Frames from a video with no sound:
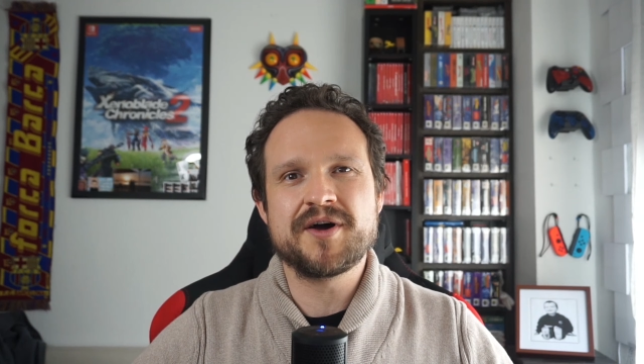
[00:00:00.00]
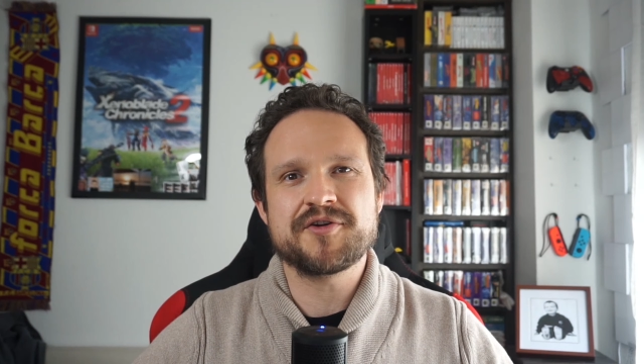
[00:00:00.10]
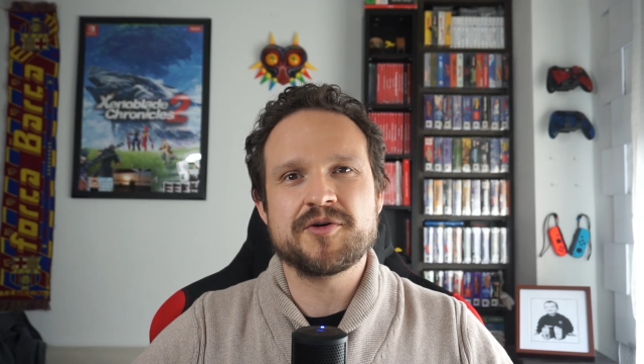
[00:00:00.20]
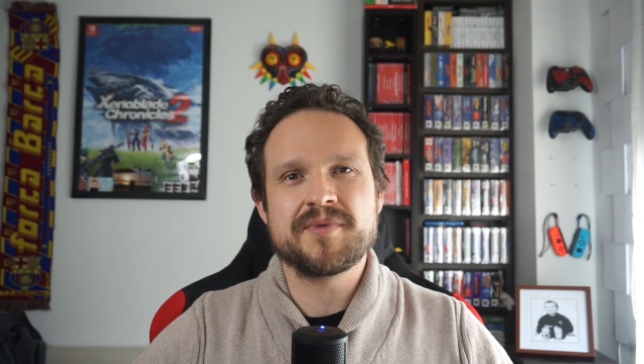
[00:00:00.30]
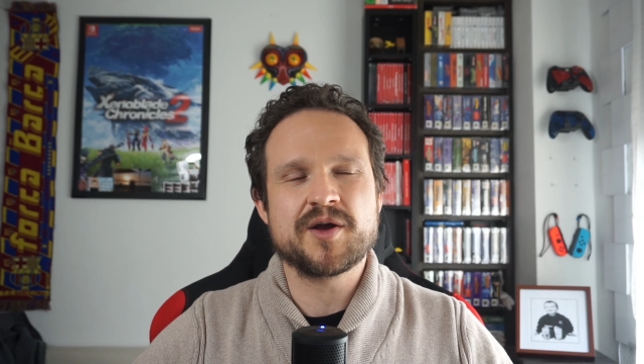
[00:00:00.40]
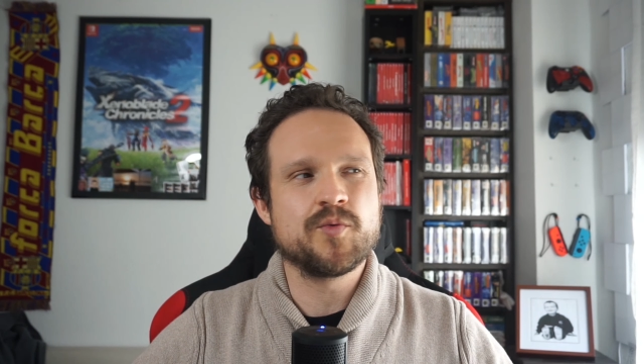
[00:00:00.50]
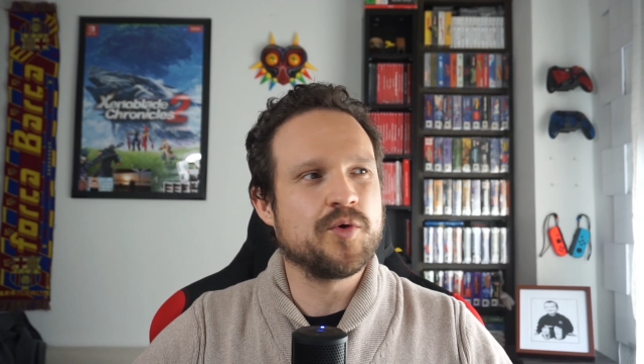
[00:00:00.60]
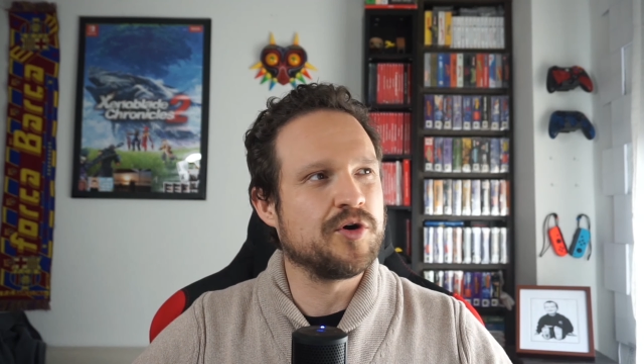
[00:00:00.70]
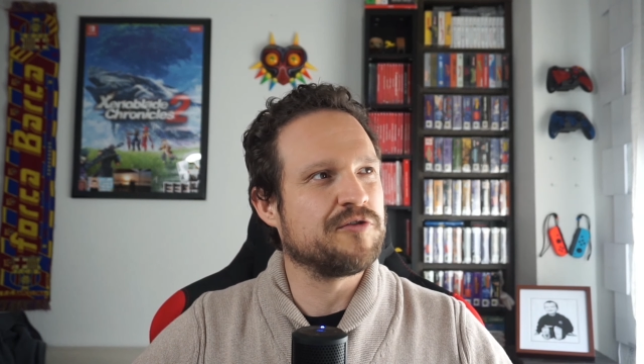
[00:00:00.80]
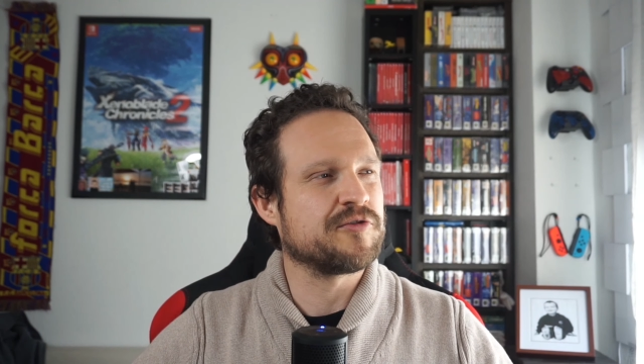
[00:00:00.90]
on my
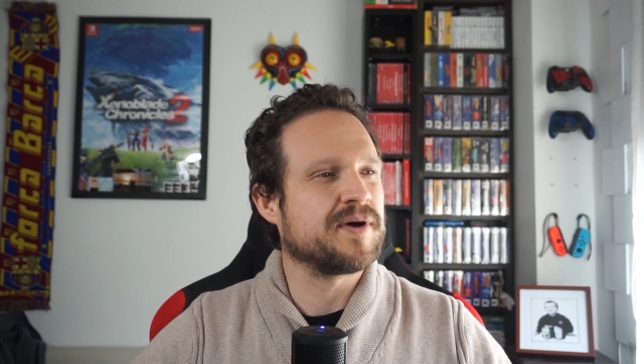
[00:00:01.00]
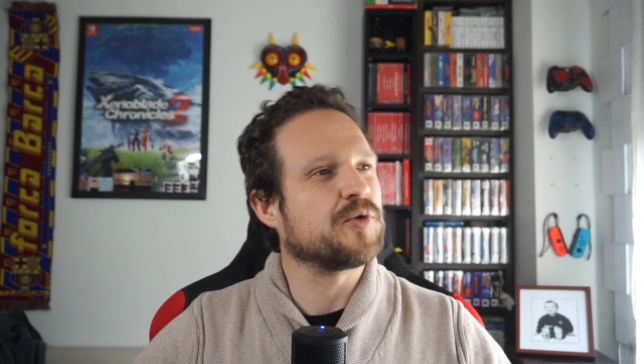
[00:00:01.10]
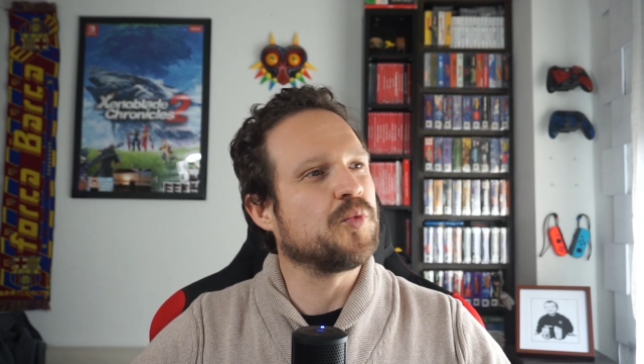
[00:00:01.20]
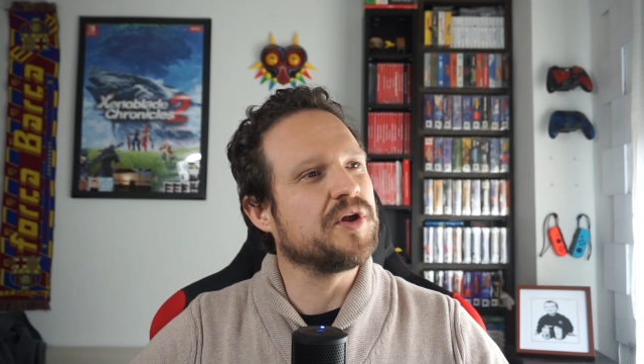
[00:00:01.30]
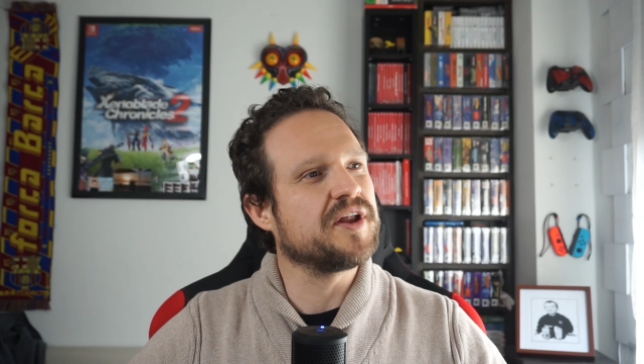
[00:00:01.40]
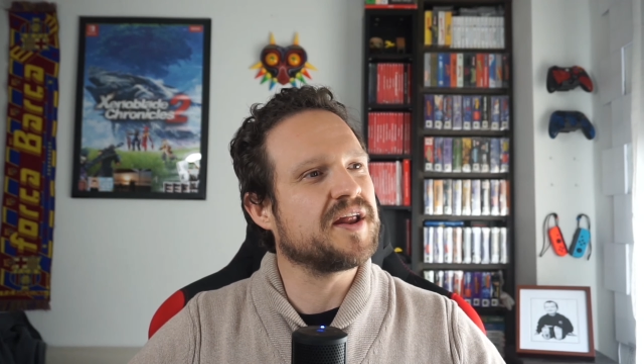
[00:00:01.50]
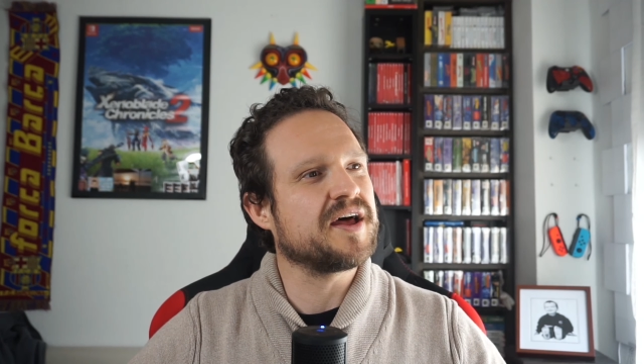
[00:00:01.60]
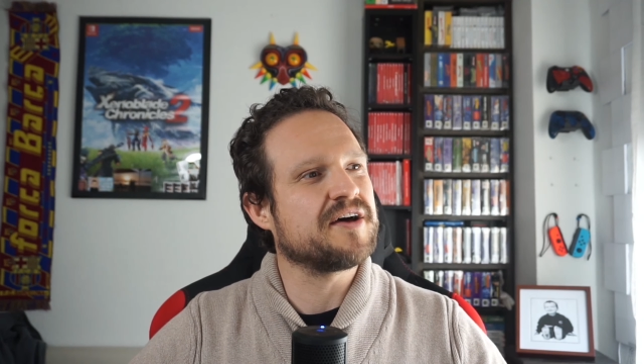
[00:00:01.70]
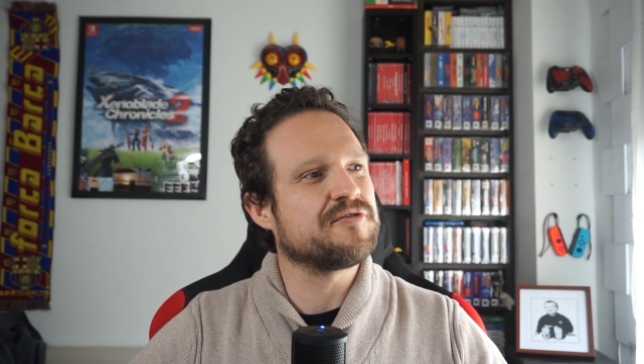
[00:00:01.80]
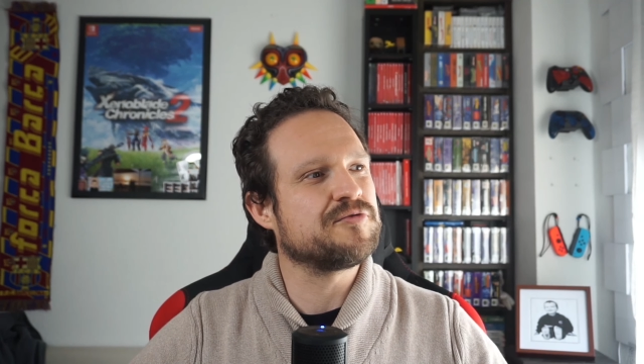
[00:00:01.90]
wall for about one and a
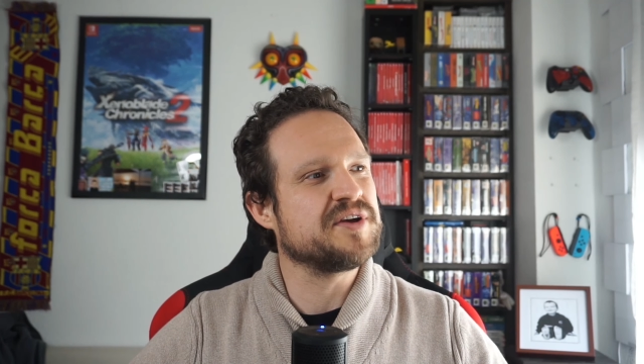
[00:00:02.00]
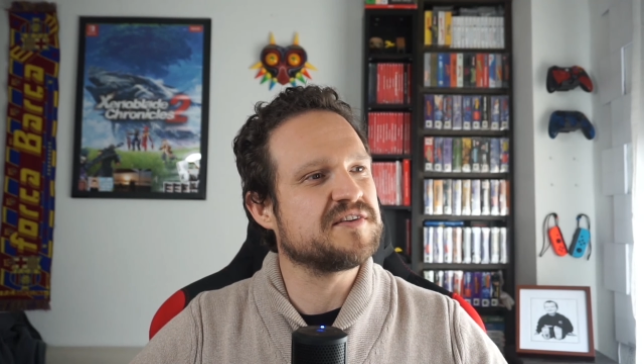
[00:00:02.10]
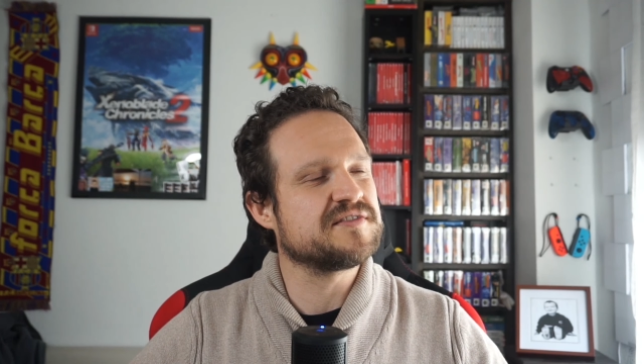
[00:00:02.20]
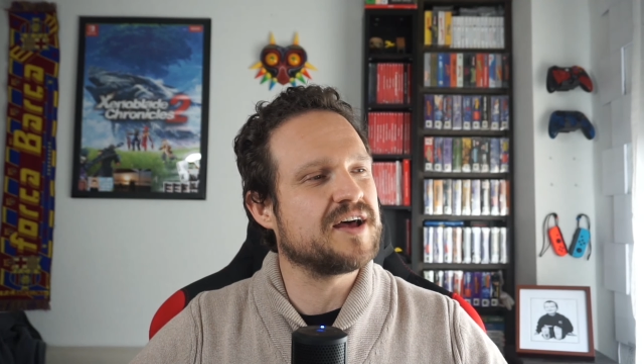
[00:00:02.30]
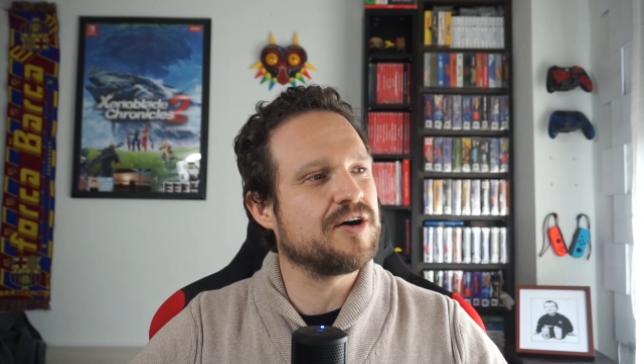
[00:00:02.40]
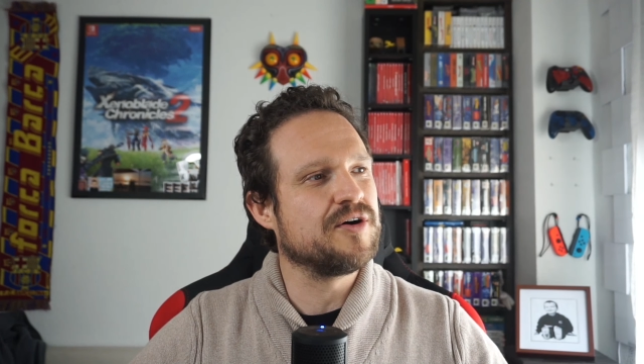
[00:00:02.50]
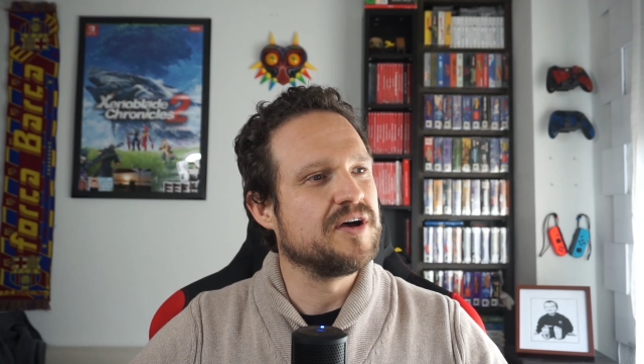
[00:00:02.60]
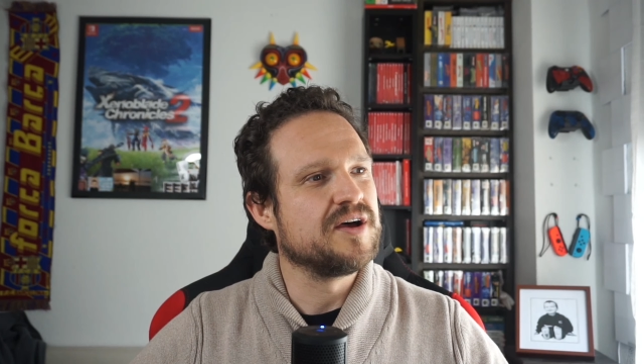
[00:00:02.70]
half weeks now,